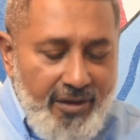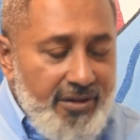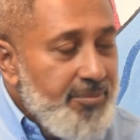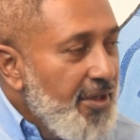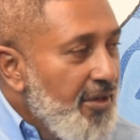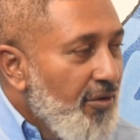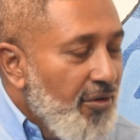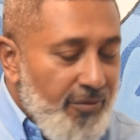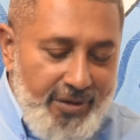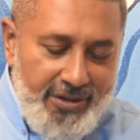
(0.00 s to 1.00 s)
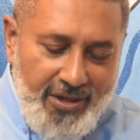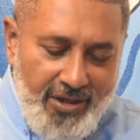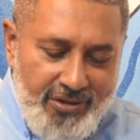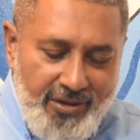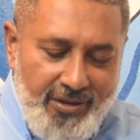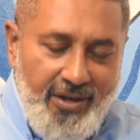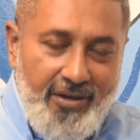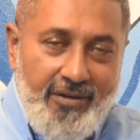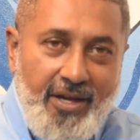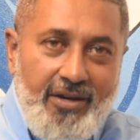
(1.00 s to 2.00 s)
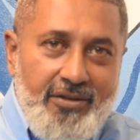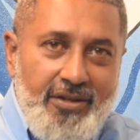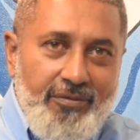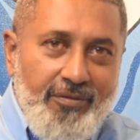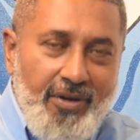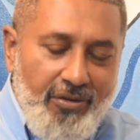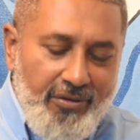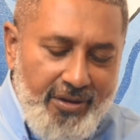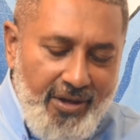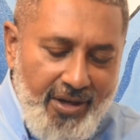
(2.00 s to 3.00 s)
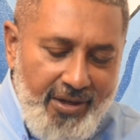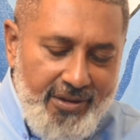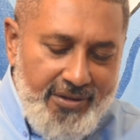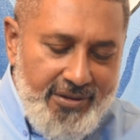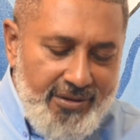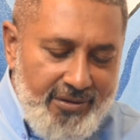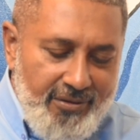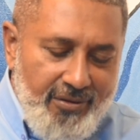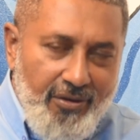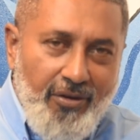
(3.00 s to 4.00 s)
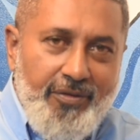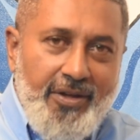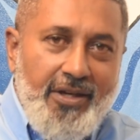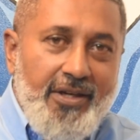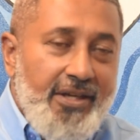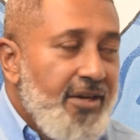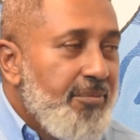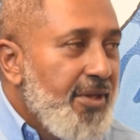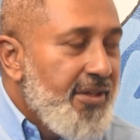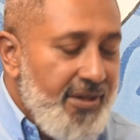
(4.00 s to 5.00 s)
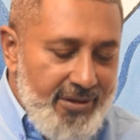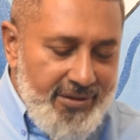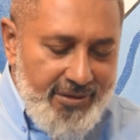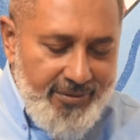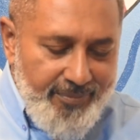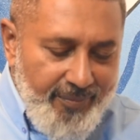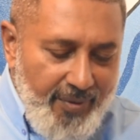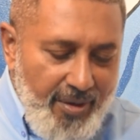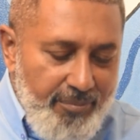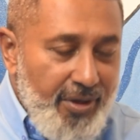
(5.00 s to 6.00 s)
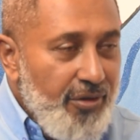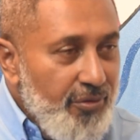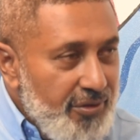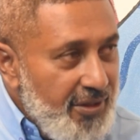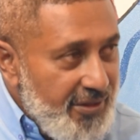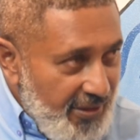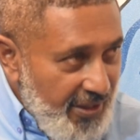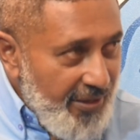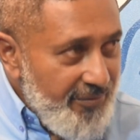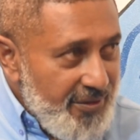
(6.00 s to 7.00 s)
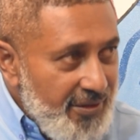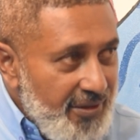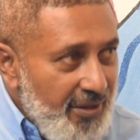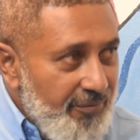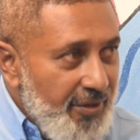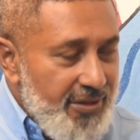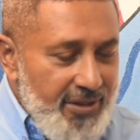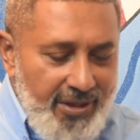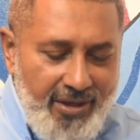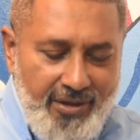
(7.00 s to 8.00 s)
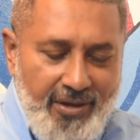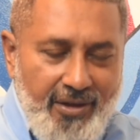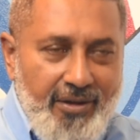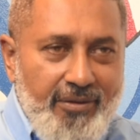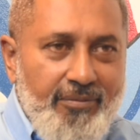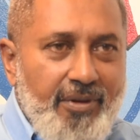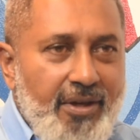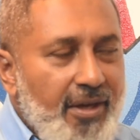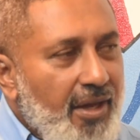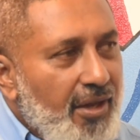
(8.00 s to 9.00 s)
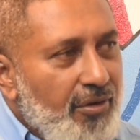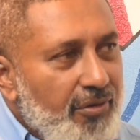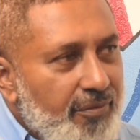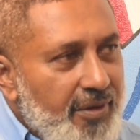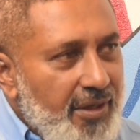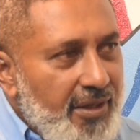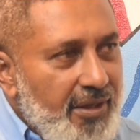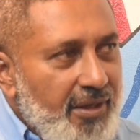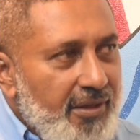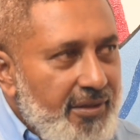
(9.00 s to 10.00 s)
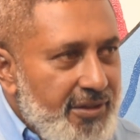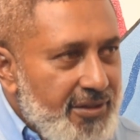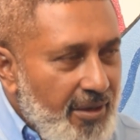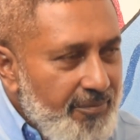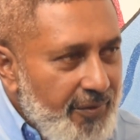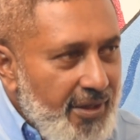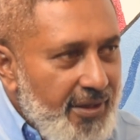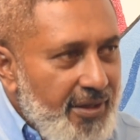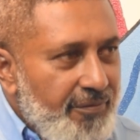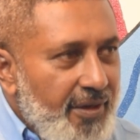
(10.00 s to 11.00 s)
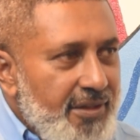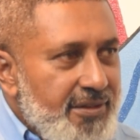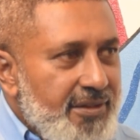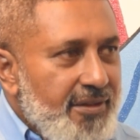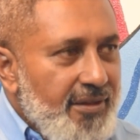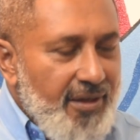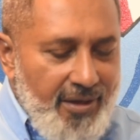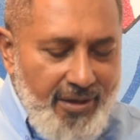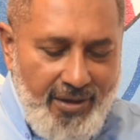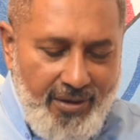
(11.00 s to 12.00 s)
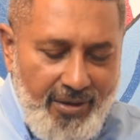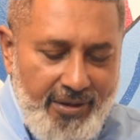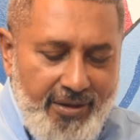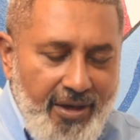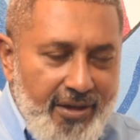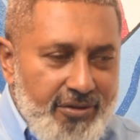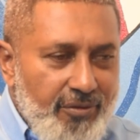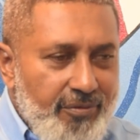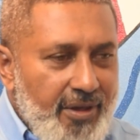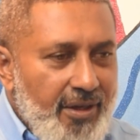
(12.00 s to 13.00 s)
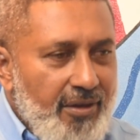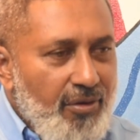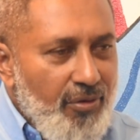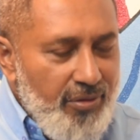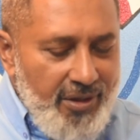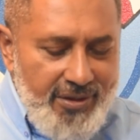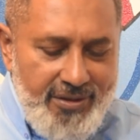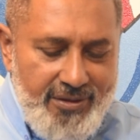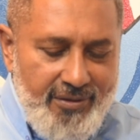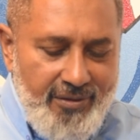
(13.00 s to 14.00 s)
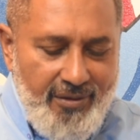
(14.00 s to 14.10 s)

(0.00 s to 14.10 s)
There's been a lot of discussion and narrative along the lines of the Girmitians being used as slaves in Fiji and a lot of the discomfort that they faced at the hands of their owners.